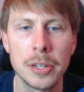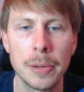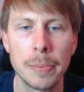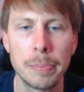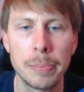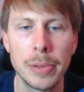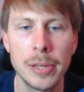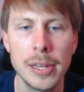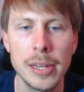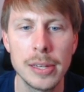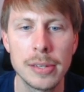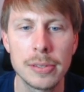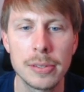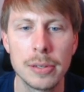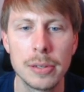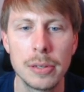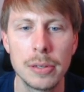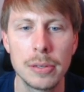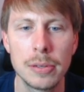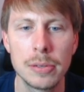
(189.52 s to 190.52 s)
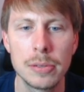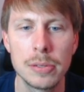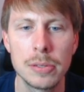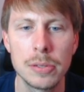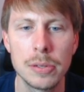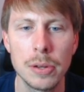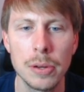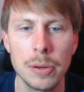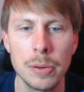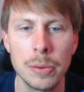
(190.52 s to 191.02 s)
complete.
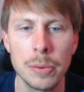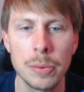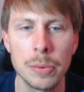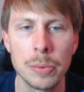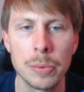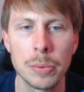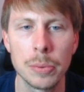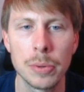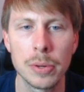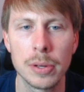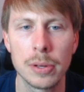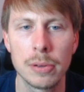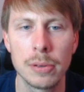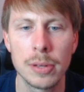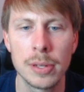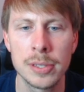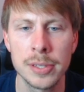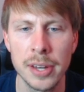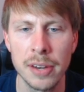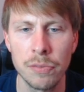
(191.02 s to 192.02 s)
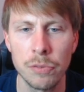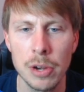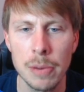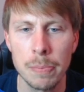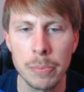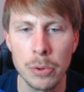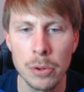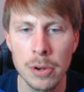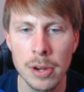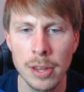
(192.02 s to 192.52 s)
So instead of
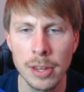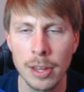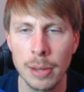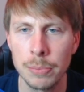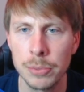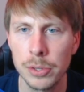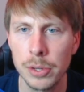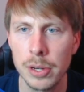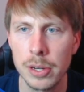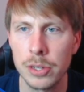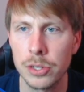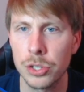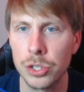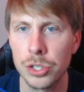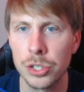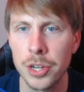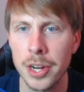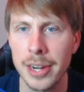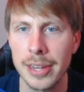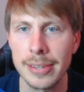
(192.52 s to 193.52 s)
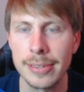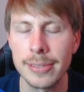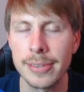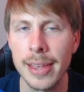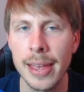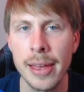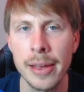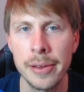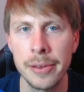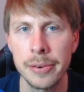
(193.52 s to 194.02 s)
rebooting, I'm just gonna shut it
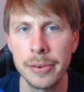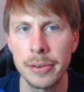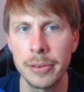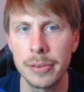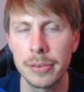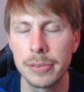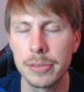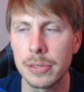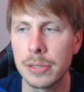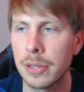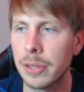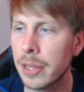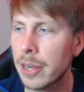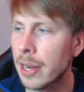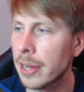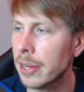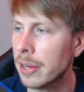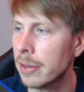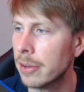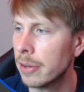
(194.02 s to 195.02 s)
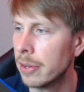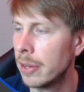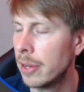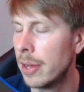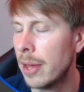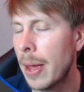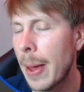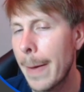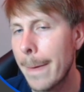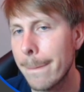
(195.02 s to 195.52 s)
down so that I can
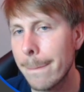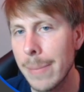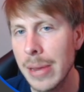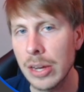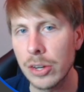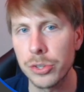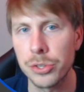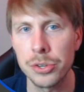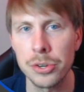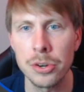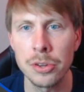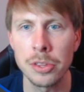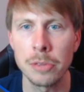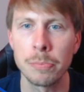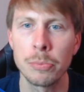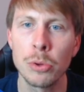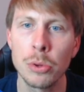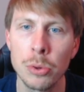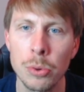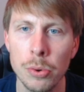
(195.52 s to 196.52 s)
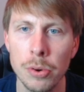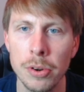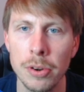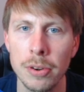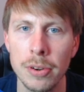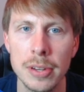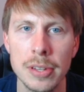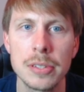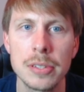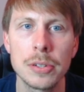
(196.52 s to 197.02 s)
make sure the boot
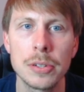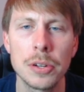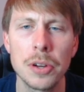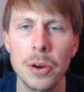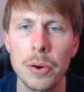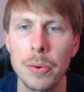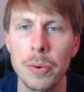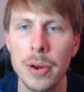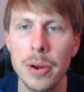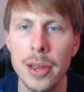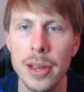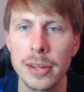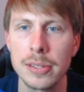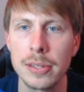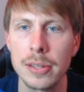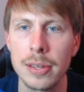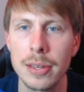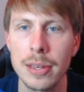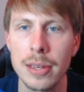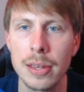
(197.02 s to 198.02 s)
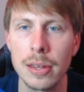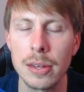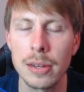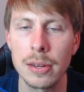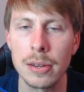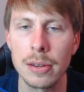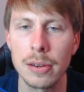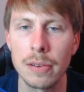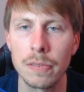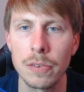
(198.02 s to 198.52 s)
order is correct
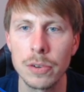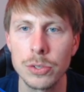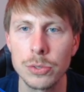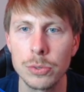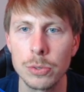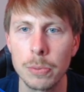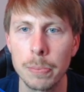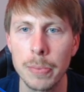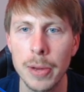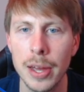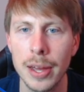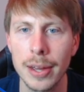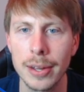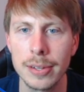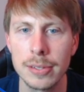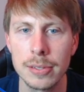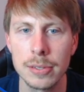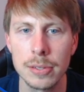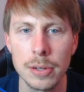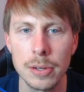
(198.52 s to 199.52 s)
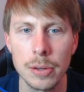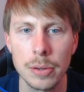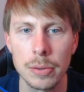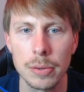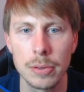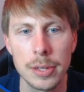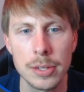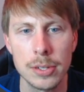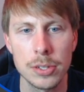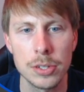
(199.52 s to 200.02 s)
in VirtualBox.
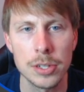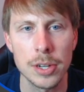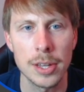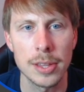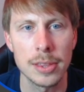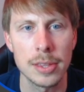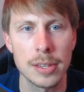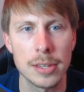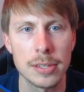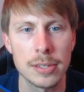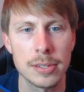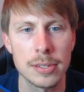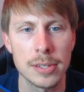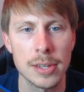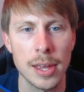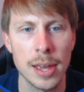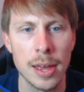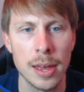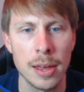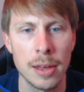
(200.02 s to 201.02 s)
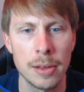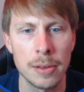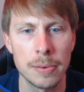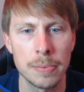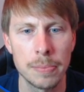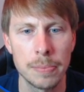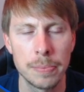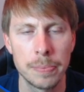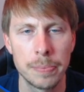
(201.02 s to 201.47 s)
So let's shut this down